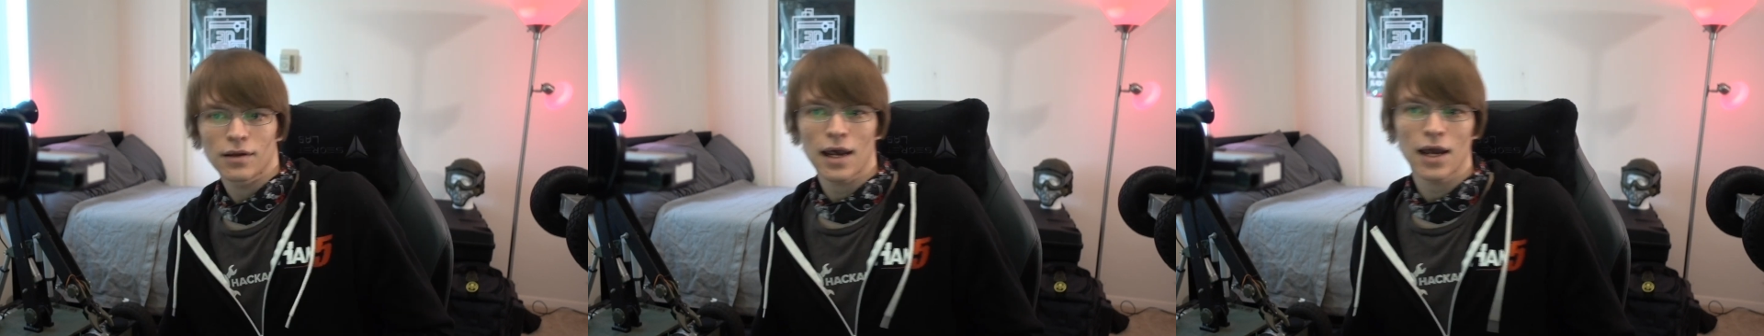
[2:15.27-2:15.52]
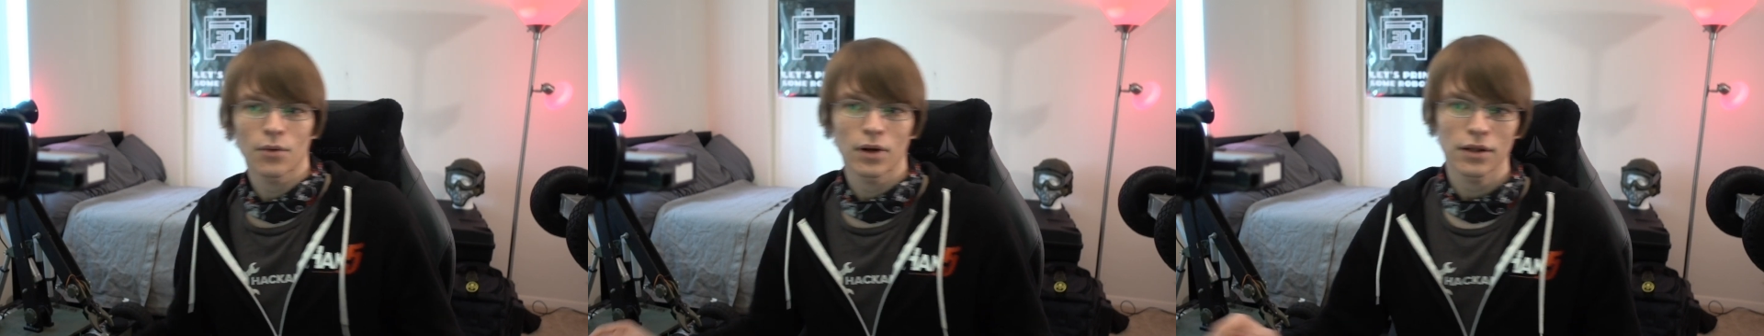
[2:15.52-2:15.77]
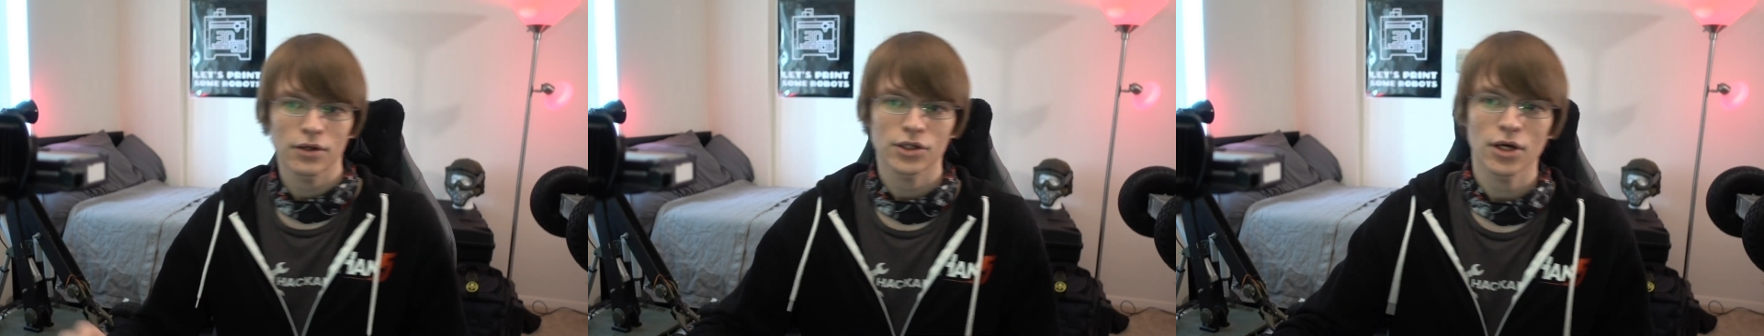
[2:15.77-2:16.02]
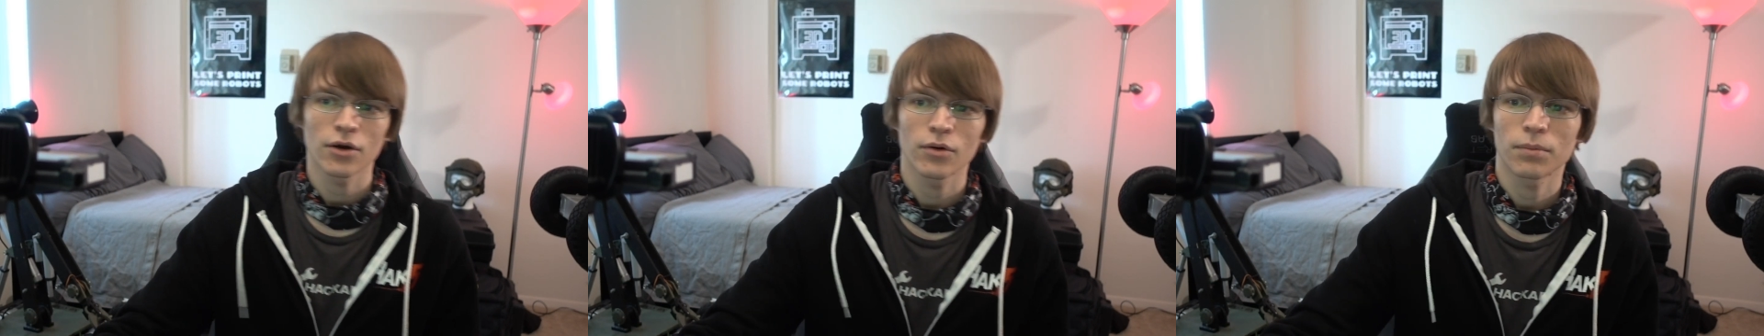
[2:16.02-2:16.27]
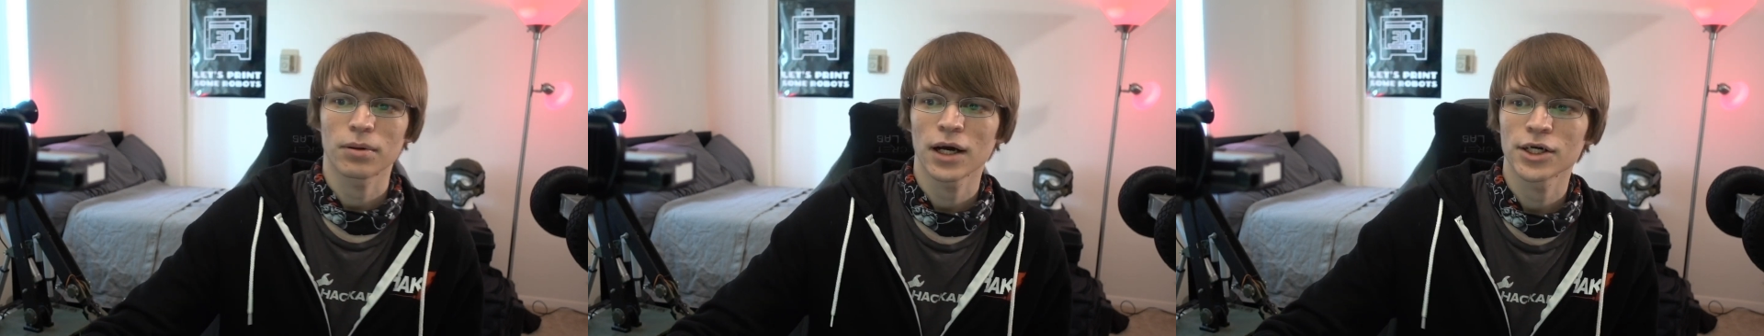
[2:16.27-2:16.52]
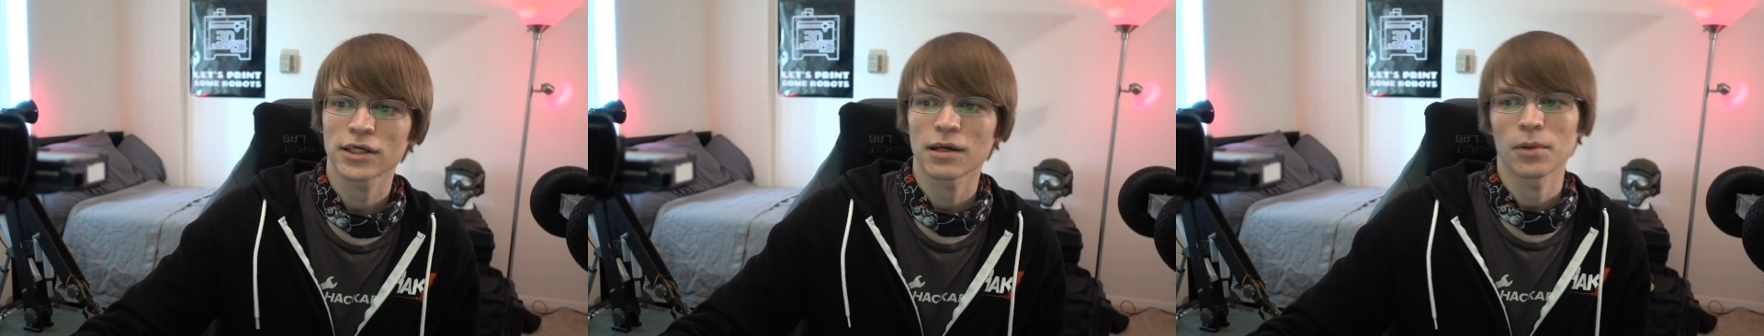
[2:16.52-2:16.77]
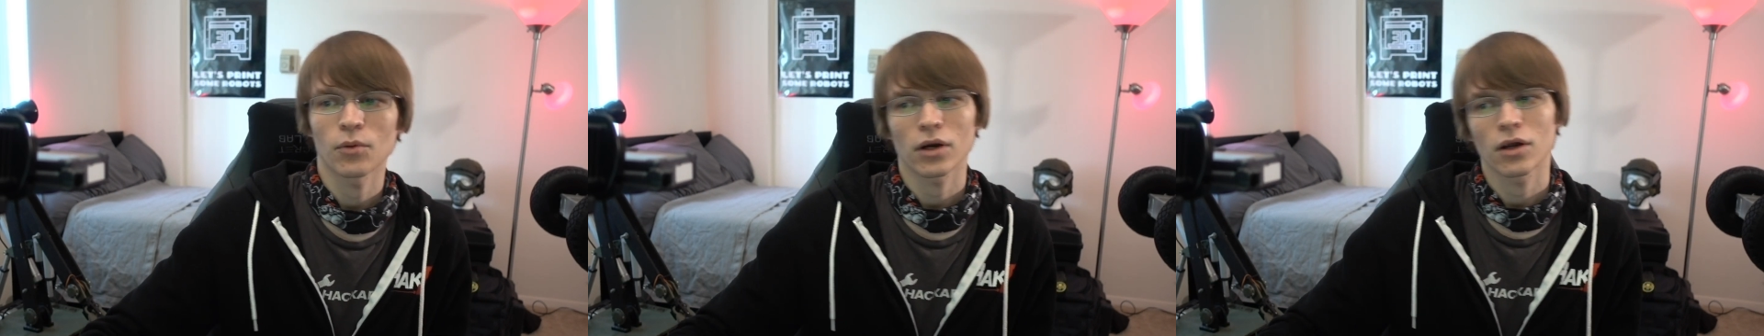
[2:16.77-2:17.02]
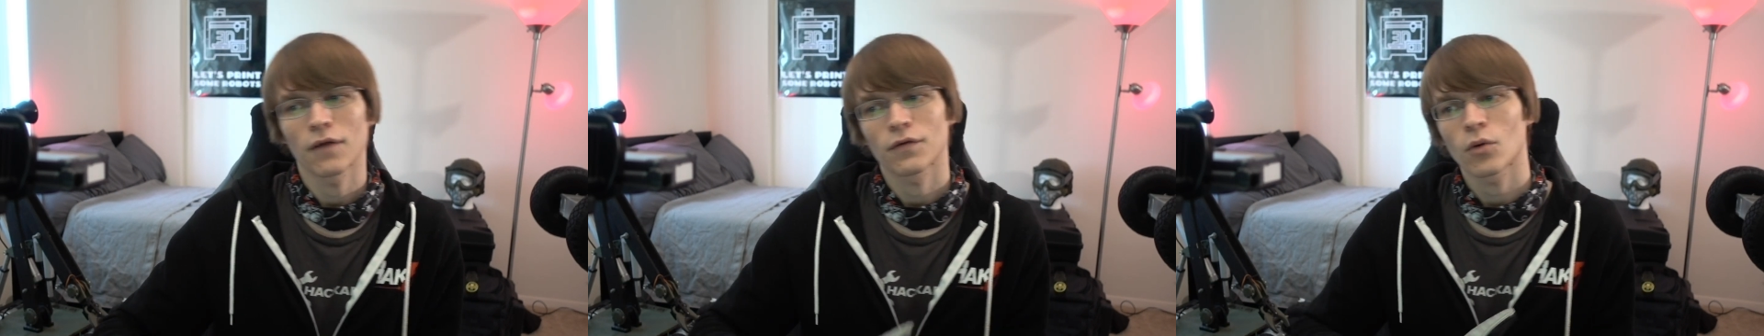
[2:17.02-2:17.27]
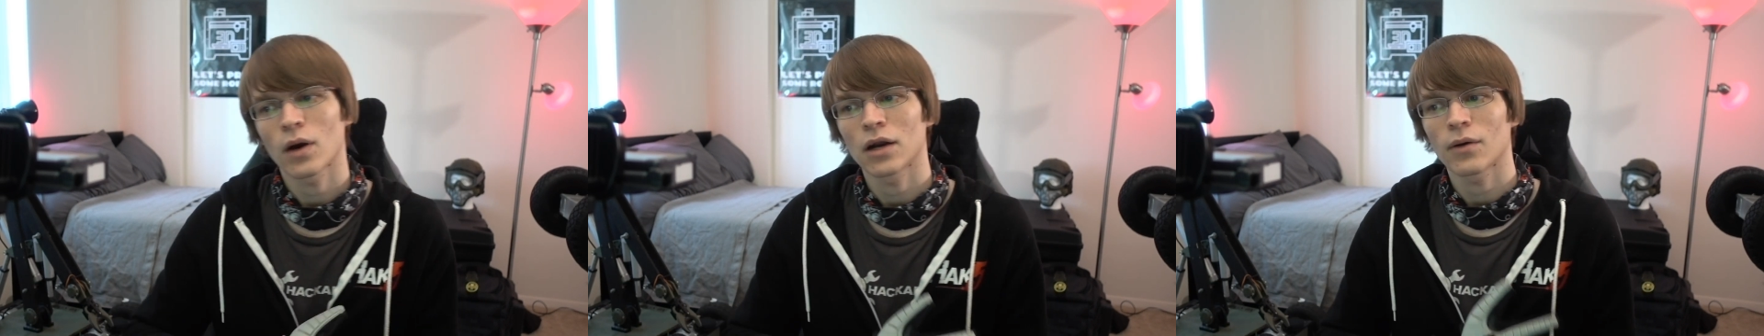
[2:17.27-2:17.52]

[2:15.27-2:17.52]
Today, I wanted to show you a project I've been working on for quite